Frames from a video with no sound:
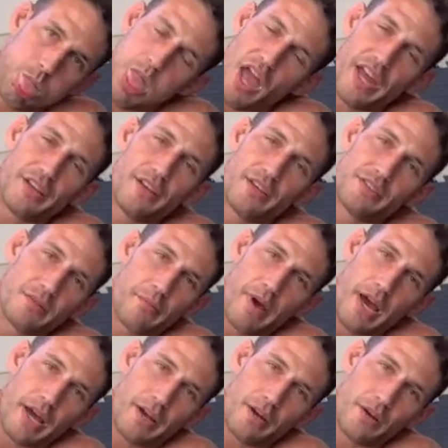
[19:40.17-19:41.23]
It doesn't
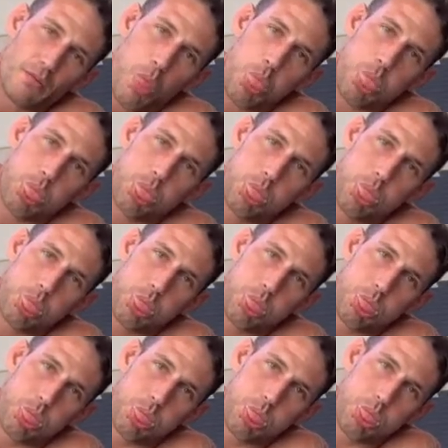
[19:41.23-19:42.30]
matter.
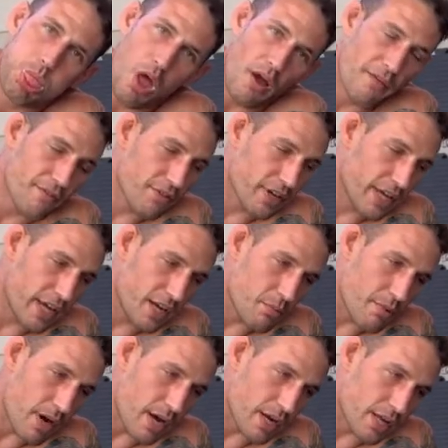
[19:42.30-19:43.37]
Forget
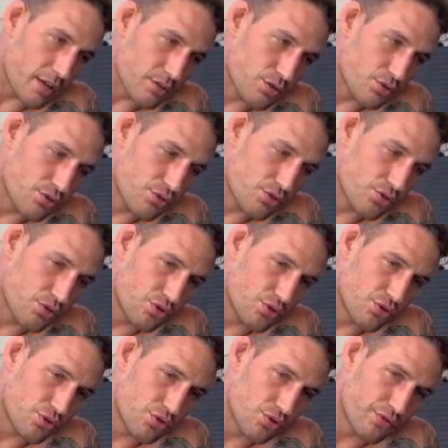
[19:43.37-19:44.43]
about it.
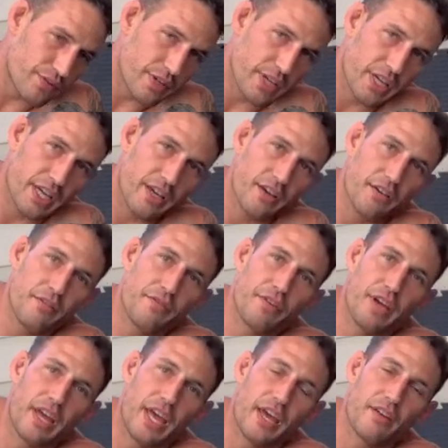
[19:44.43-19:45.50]
Forgive
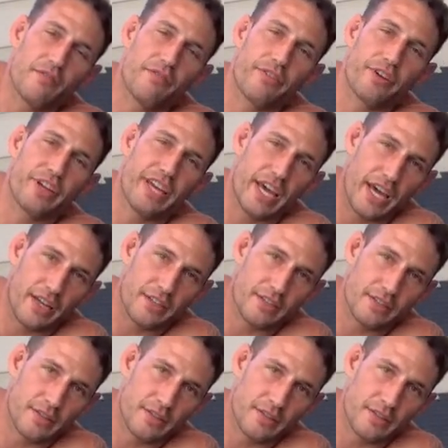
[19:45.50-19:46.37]
and forget.